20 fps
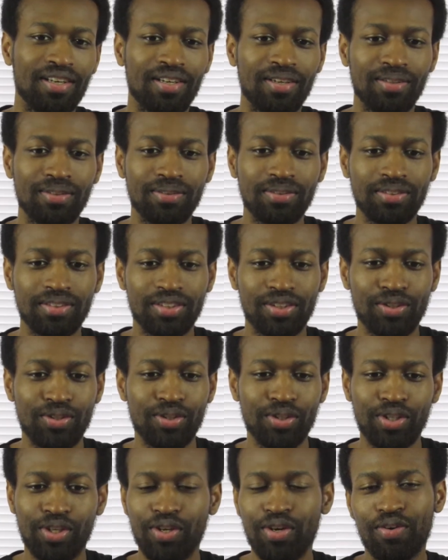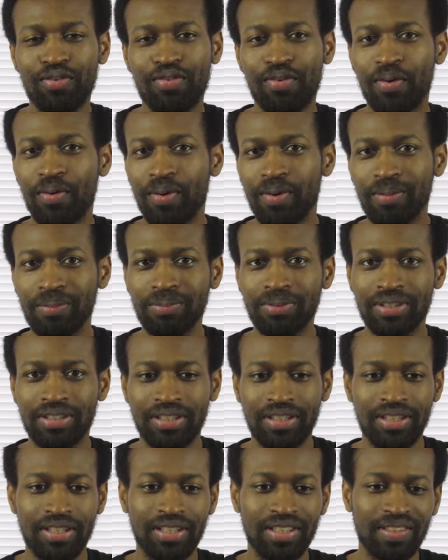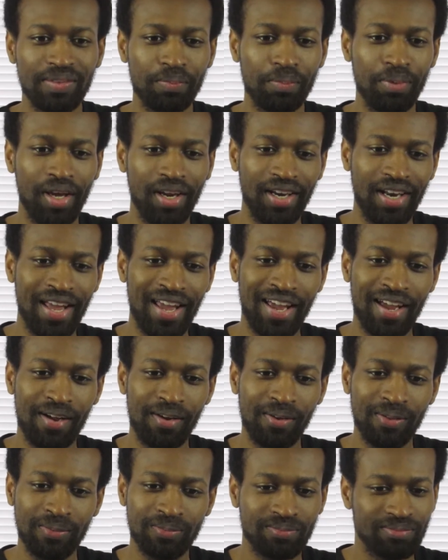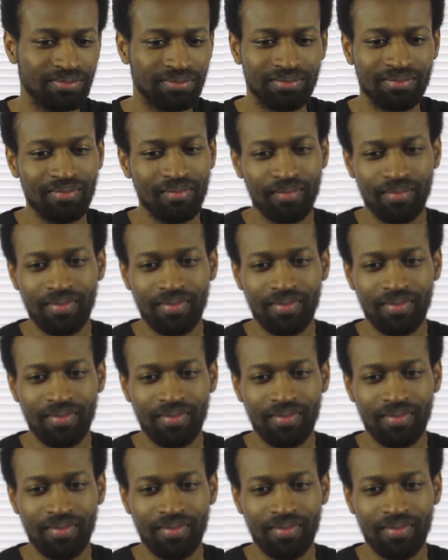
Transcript: you know, school uniforms. But now